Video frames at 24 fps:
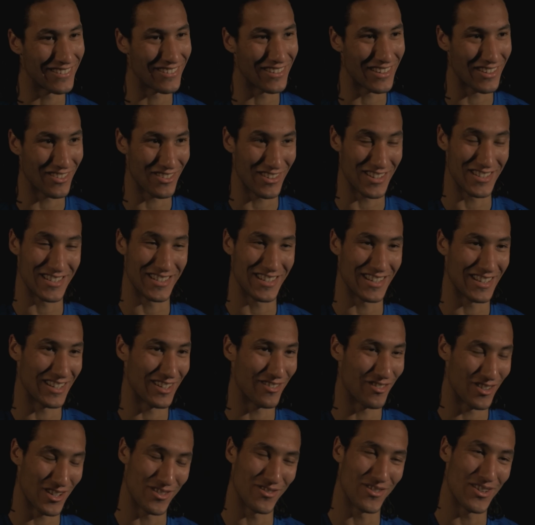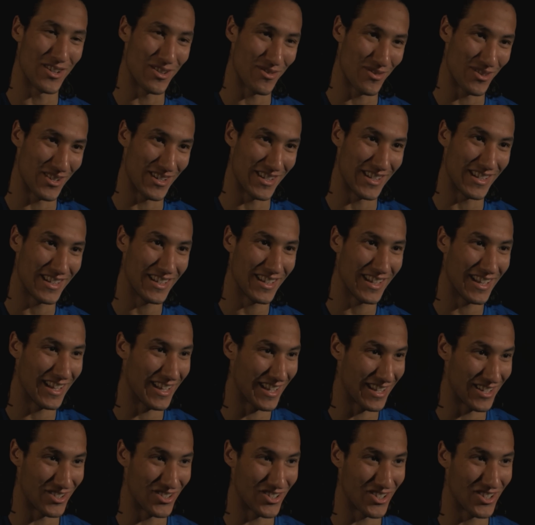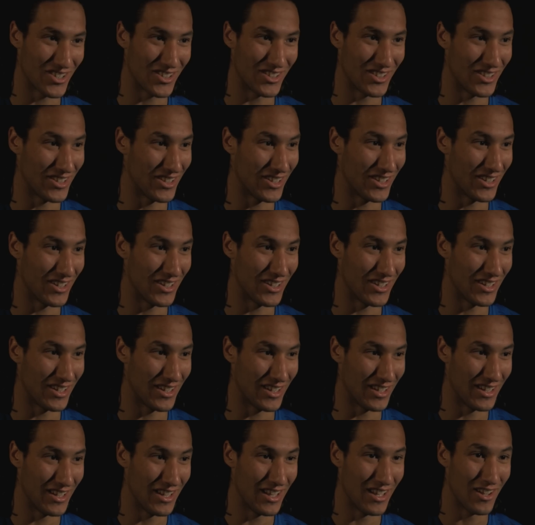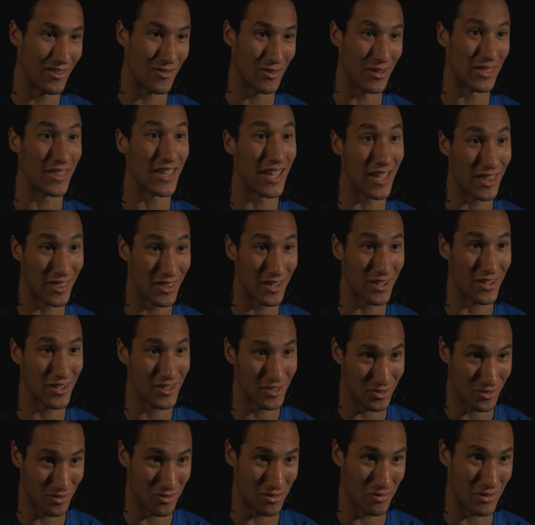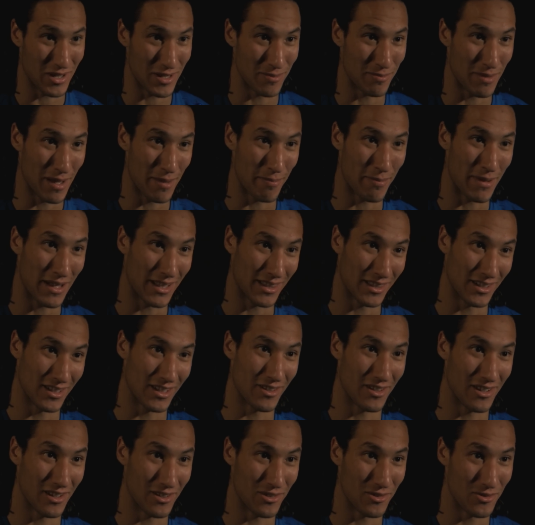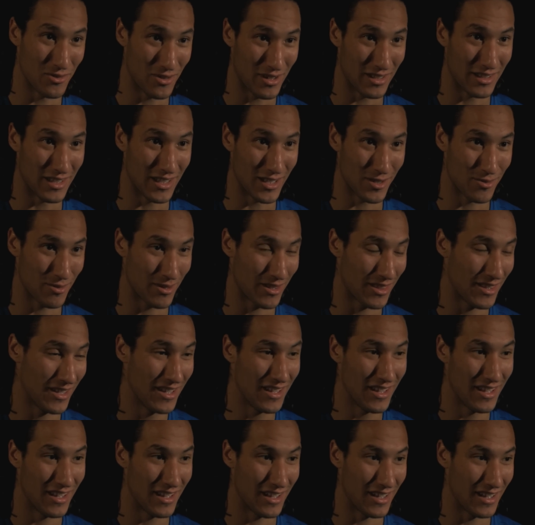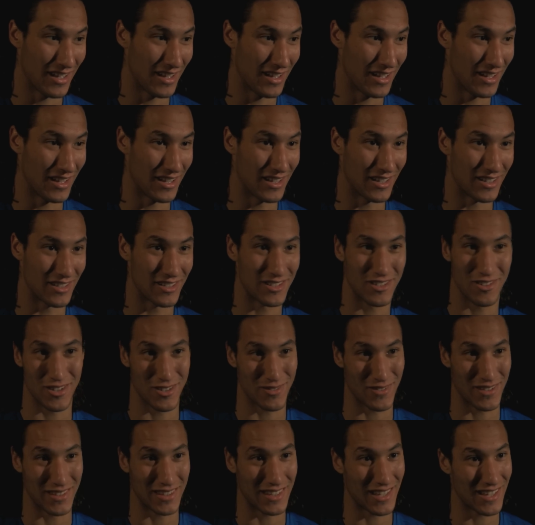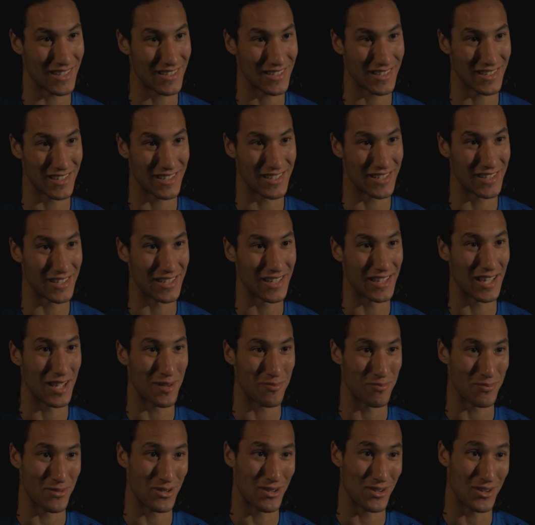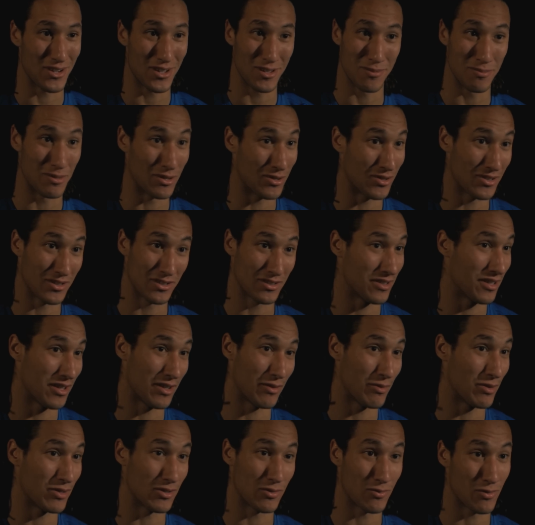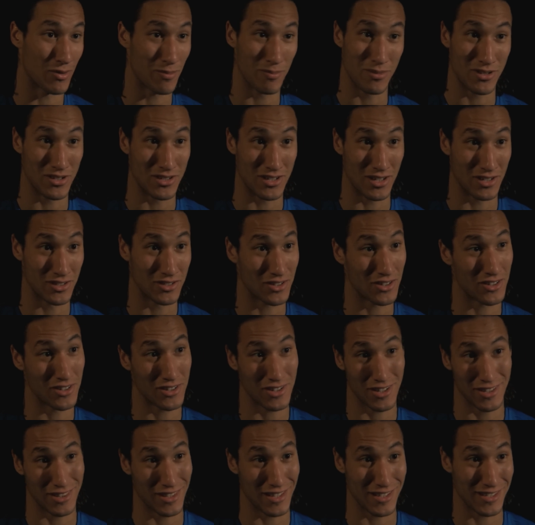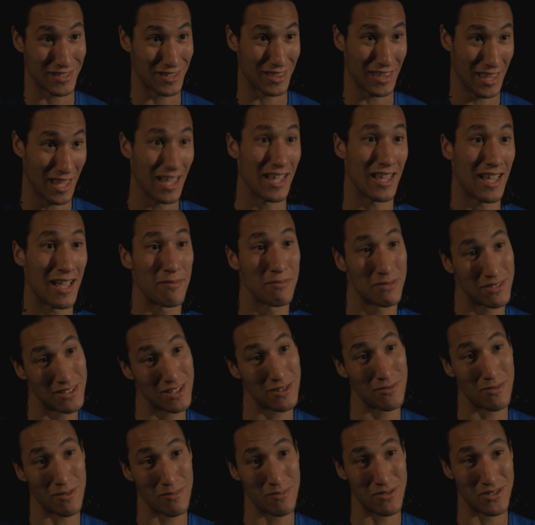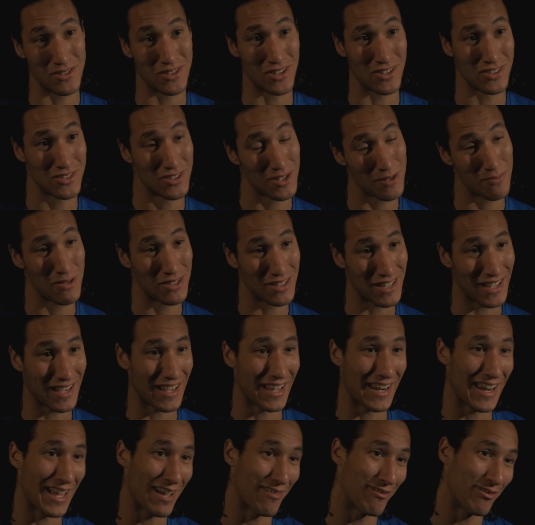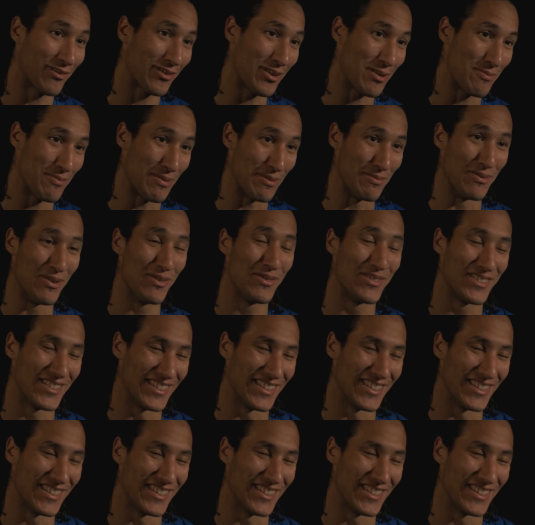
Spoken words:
It was very funny. I enjoyed with Heather, so it was my partner who I danced with. She was fantastic. She helped me a lot because I was a rubbish dancer, and I'm still a rubbish dancer, but I can have a couple of moves.